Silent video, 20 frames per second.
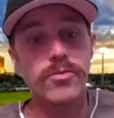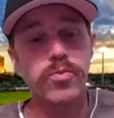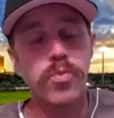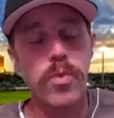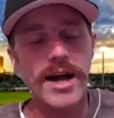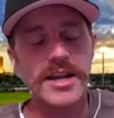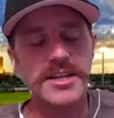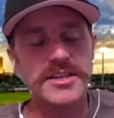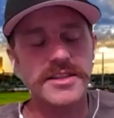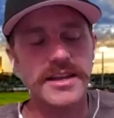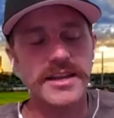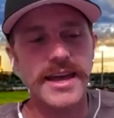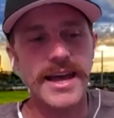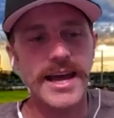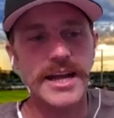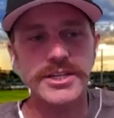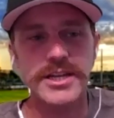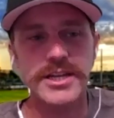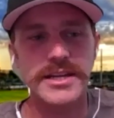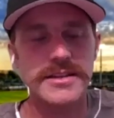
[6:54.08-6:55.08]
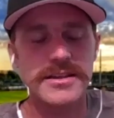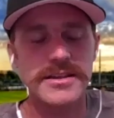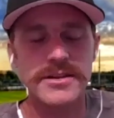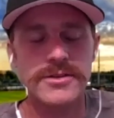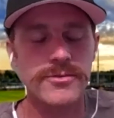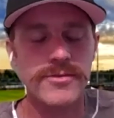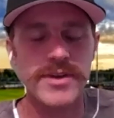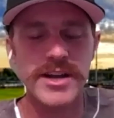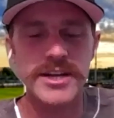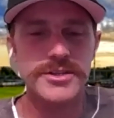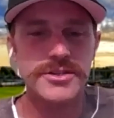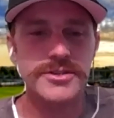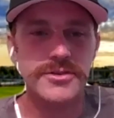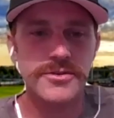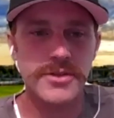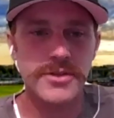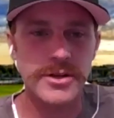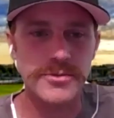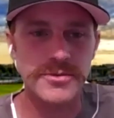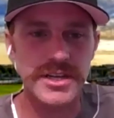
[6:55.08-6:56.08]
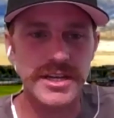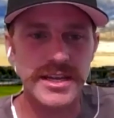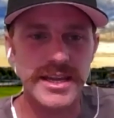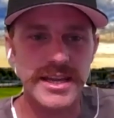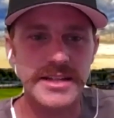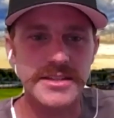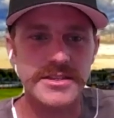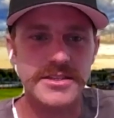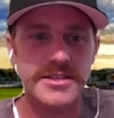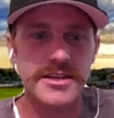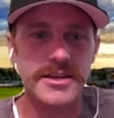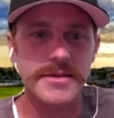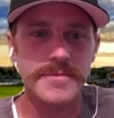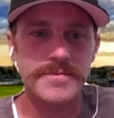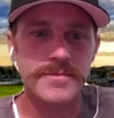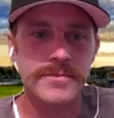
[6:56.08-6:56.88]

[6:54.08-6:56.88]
watched the catch. I didn't register that it was against him.